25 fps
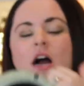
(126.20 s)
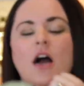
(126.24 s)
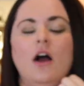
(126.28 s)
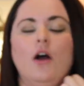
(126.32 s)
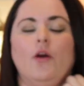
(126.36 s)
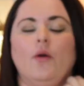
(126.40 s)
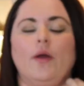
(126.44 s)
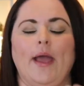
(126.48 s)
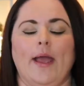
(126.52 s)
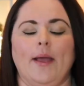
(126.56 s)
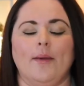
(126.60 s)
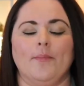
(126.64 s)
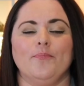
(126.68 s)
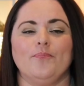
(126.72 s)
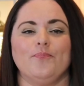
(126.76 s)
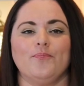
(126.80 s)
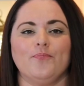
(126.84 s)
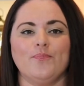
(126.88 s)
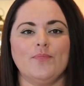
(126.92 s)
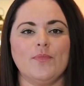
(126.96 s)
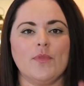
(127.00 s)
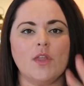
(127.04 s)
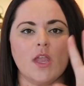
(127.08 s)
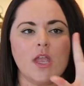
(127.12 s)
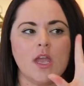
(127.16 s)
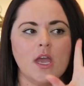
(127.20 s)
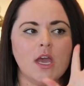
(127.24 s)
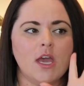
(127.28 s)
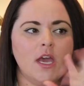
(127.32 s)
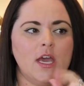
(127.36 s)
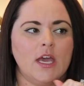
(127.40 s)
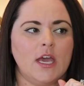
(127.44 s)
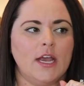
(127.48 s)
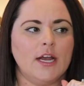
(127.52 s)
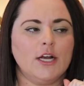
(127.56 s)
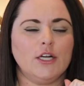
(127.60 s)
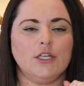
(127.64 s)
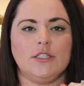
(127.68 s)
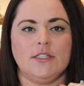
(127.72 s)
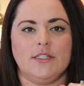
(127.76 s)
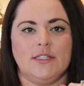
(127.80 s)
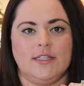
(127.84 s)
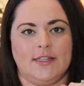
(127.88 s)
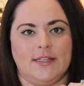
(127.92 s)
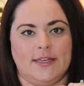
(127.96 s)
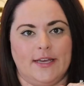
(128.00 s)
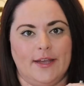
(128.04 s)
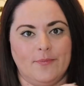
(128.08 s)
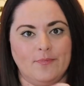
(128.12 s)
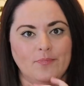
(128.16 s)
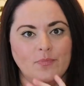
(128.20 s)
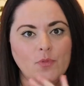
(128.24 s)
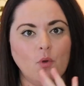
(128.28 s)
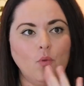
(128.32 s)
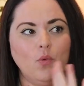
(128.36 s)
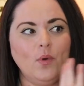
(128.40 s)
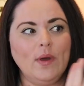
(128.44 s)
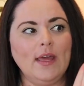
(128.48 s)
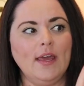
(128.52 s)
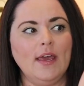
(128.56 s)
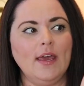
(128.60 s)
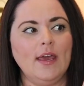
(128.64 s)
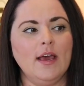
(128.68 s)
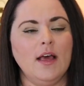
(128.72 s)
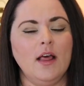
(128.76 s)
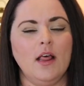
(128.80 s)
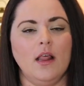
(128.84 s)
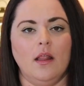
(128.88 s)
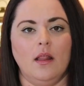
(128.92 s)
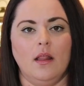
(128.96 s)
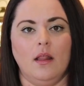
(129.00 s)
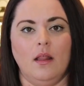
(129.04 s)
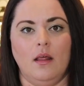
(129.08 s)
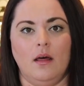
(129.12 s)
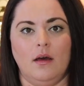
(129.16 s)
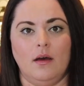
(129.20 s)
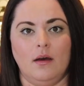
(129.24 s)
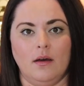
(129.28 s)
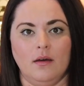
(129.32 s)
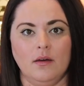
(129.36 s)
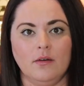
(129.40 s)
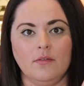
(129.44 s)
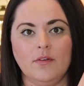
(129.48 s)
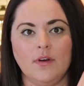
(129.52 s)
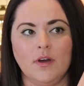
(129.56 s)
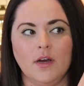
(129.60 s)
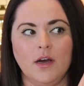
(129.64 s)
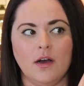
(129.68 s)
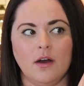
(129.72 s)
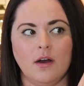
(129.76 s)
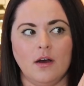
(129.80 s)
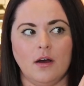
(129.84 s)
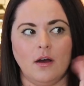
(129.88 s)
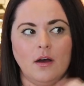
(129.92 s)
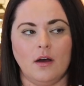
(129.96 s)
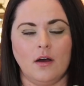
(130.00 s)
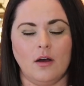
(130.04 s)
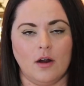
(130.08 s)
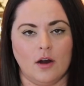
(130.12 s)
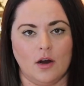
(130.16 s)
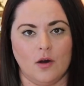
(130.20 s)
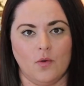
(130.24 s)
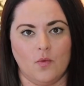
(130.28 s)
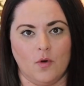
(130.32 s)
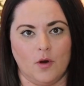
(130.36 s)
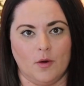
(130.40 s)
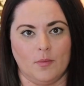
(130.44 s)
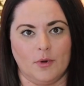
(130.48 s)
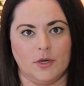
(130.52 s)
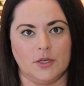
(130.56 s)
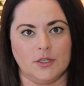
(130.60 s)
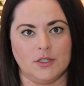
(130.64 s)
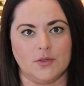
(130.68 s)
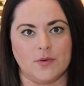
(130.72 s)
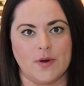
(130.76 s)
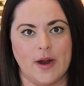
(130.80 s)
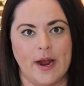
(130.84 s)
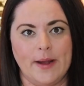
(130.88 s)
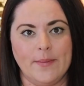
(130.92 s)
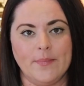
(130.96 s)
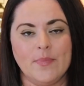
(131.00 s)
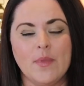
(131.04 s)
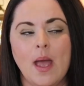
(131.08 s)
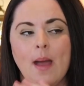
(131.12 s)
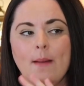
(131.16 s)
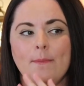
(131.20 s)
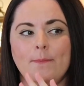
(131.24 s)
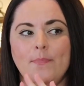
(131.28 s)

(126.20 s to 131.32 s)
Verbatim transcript: Okay, here's the thing. We love our warmers, right?